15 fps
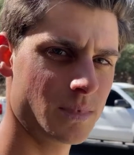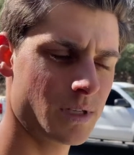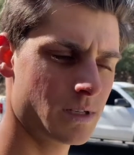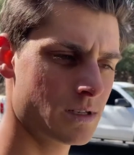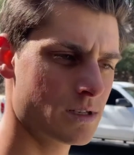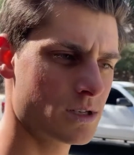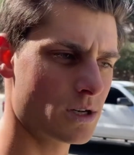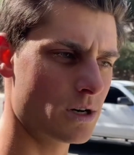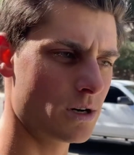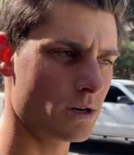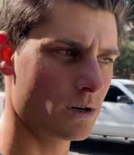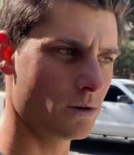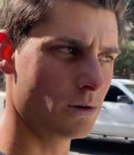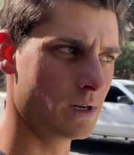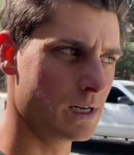
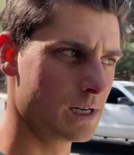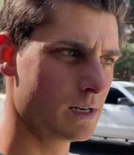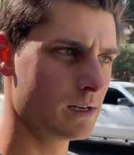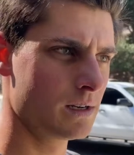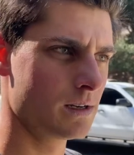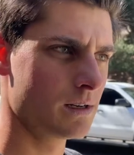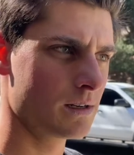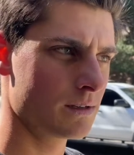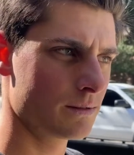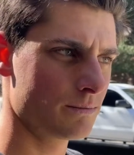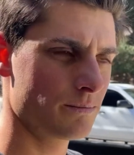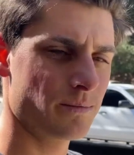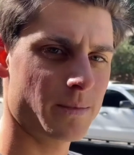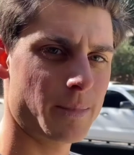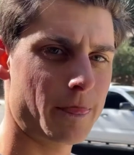So
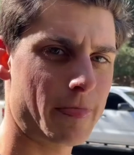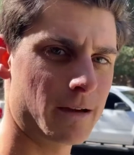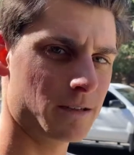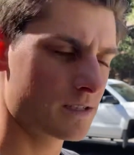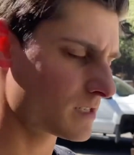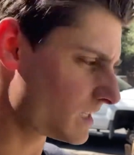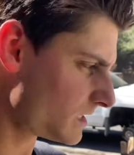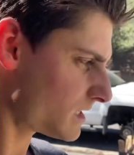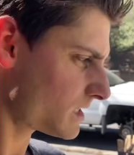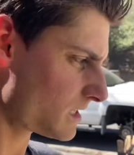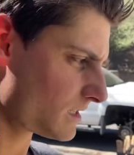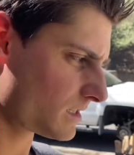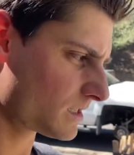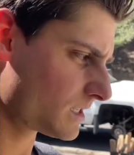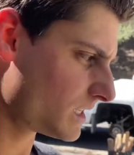since
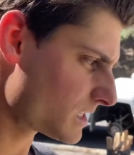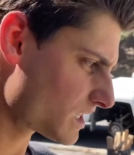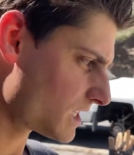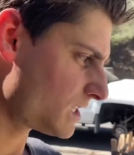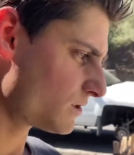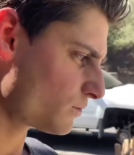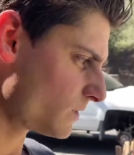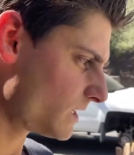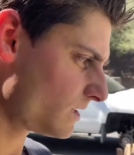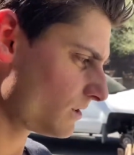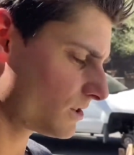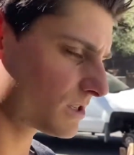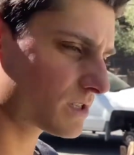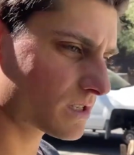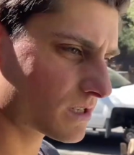these
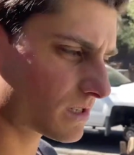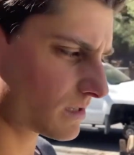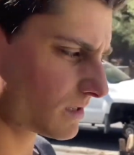wheels,